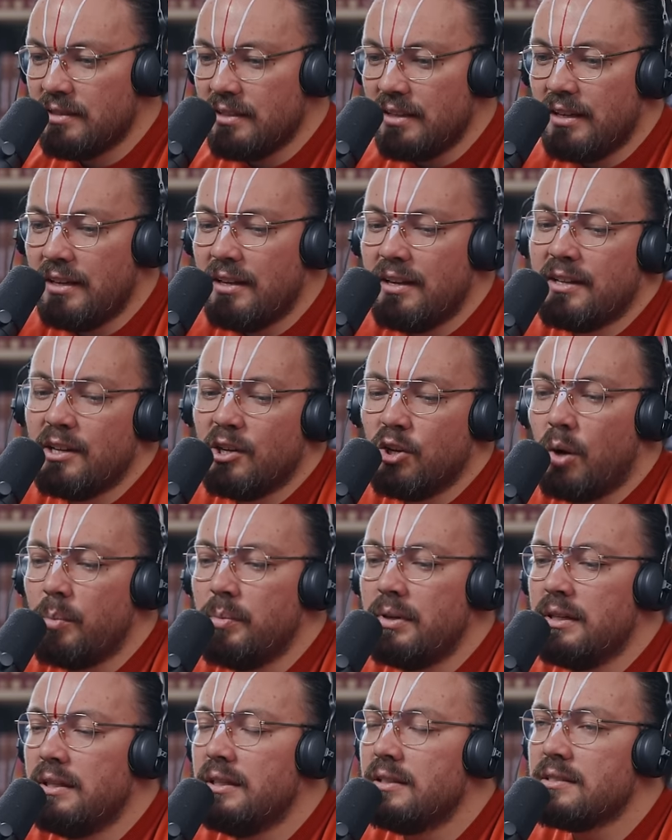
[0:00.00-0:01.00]
uh, an
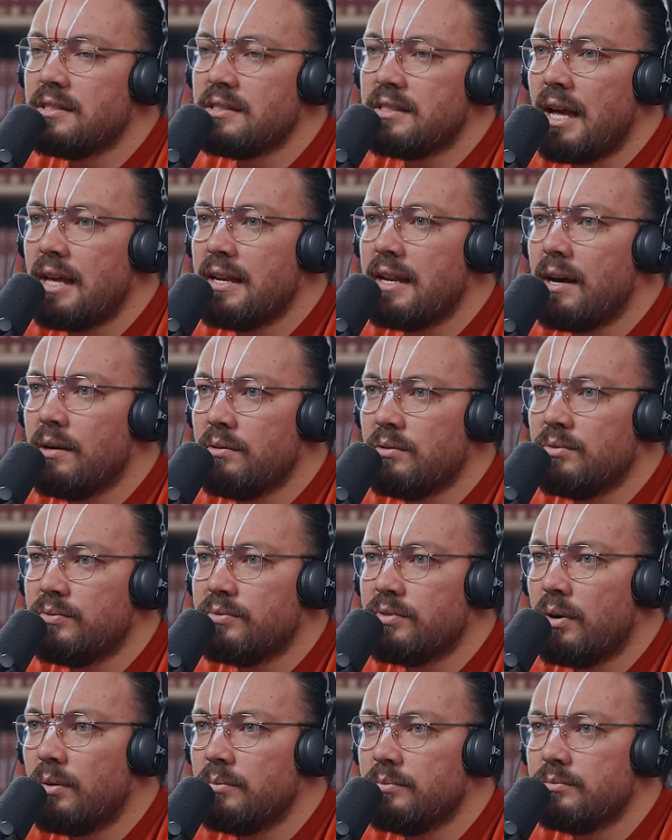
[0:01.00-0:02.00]
anomaly and stand out
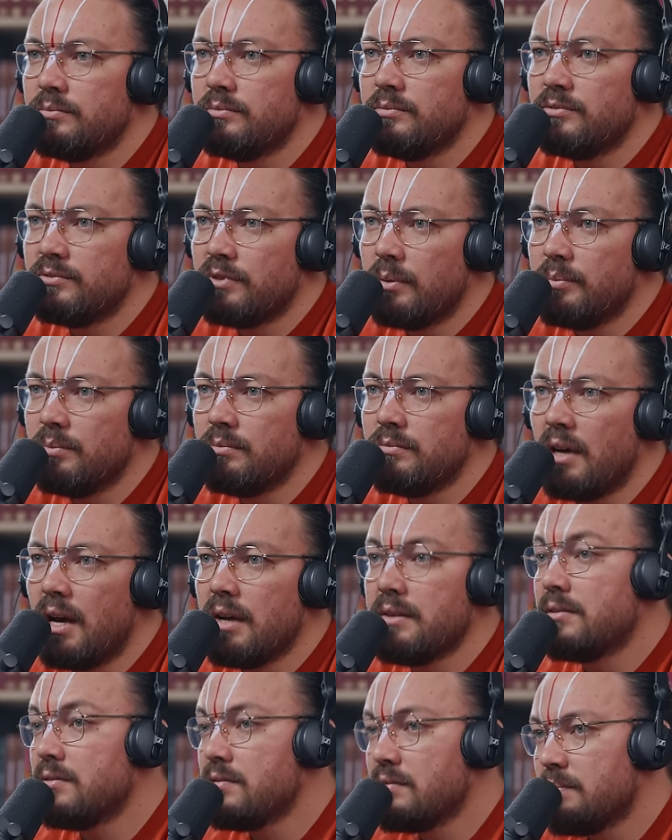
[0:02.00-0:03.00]
from from
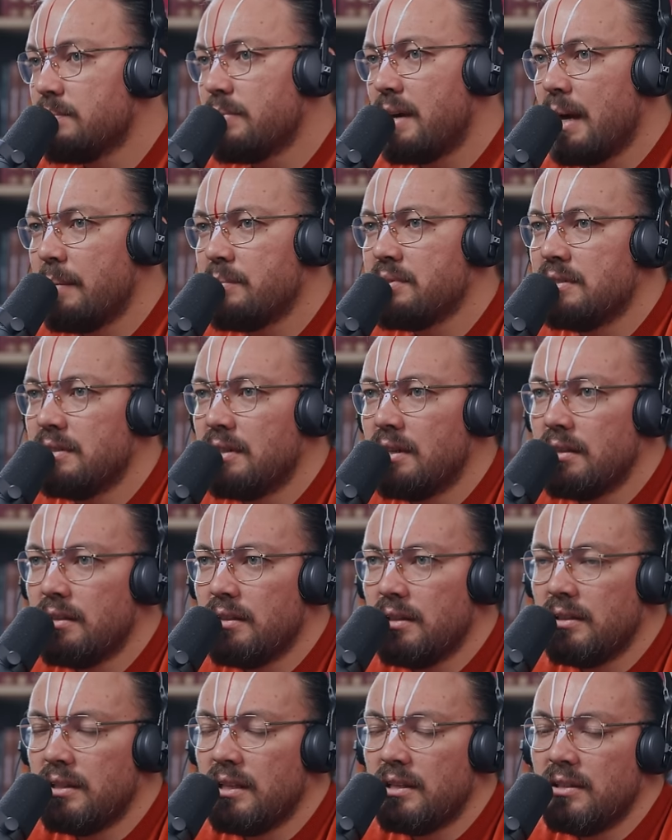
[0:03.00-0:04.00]
others, perhaps in that
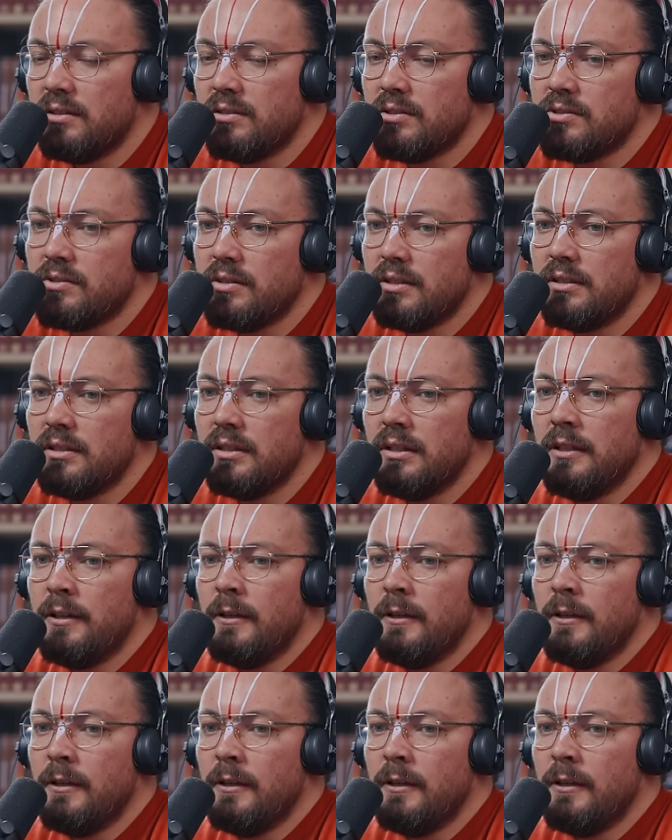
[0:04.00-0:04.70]
in that industry.